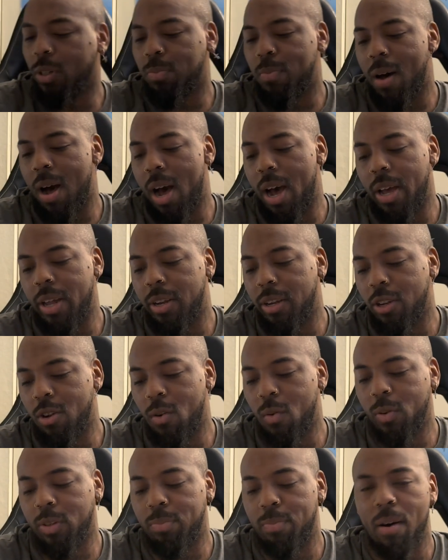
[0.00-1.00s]

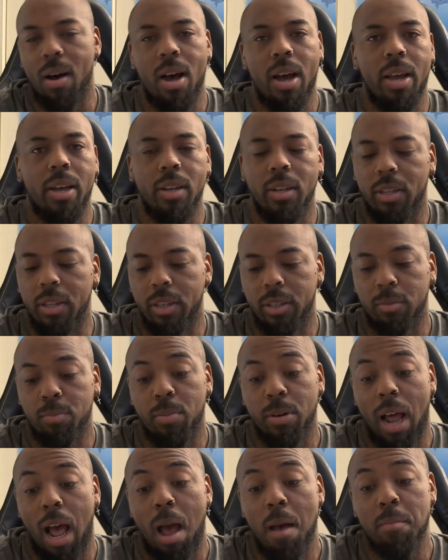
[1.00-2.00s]
buying these,
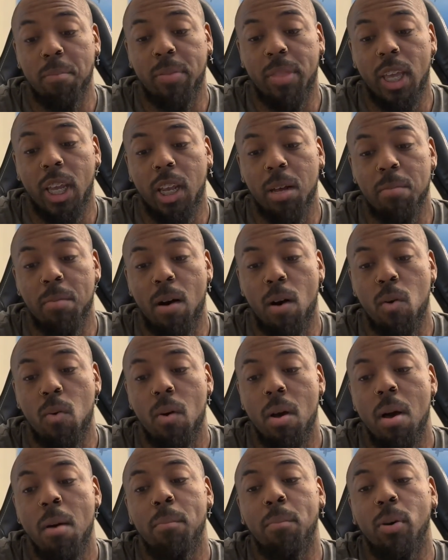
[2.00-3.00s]
but I'm thinking about
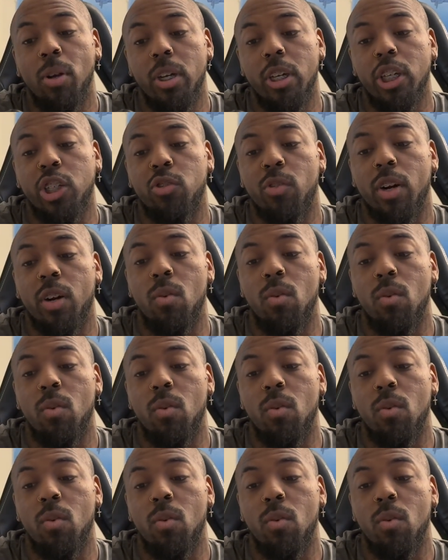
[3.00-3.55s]
pulling the trigger